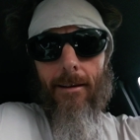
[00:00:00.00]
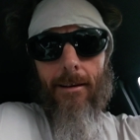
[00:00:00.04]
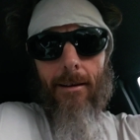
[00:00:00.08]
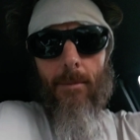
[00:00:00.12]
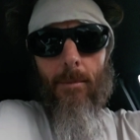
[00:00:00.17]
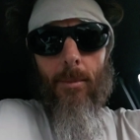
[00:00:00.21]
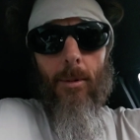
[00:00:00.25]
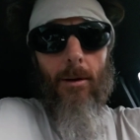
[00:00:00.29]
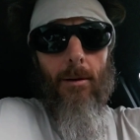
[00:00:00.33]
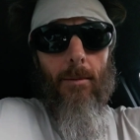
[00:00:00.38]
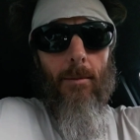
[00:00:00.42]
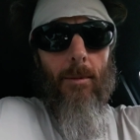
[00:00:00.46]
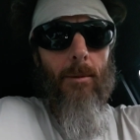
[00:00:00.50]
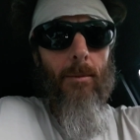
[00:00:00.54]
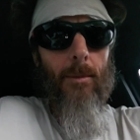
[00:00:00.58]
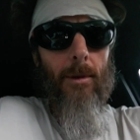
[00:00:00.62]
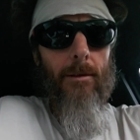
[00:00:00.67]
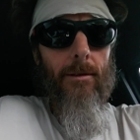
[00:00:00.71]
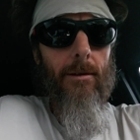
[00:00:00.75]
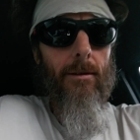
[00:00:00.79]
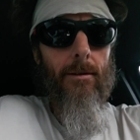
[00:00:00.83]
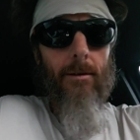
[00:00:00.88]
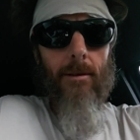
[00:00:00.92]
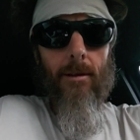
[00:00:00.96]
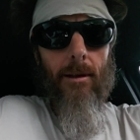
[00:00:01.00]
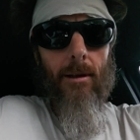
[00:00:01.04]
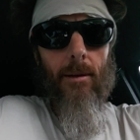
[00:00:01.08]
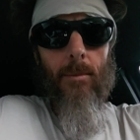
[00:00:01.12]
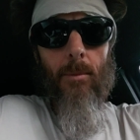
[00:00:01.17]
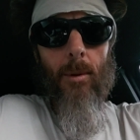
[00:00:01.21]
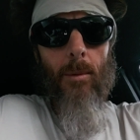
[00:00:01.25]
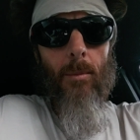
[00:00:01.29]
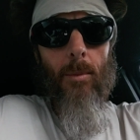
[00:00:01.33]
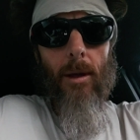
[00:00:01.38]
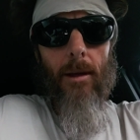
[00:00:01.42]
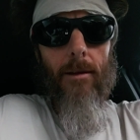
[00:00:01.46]
I'm probably misusing
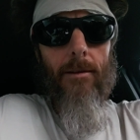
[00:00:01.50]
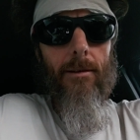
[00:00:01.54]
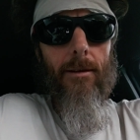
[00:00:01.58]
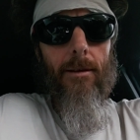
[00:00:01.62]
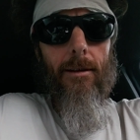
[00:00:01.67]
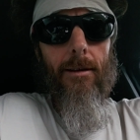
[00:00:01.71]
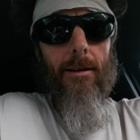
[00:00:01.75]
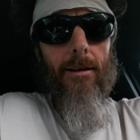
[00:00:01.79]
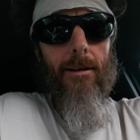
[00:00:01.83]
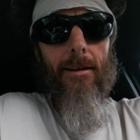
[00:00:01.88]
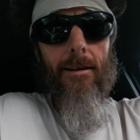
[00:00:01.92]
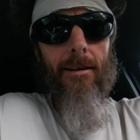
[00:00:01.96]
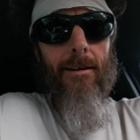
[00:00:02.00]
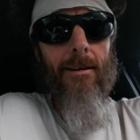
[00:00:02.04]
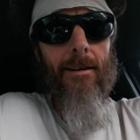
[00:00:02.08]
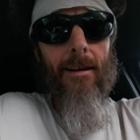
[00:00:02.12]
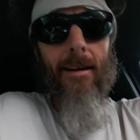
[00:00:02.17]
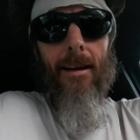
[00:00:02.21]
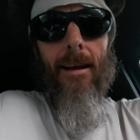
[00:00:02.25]
it, but basically,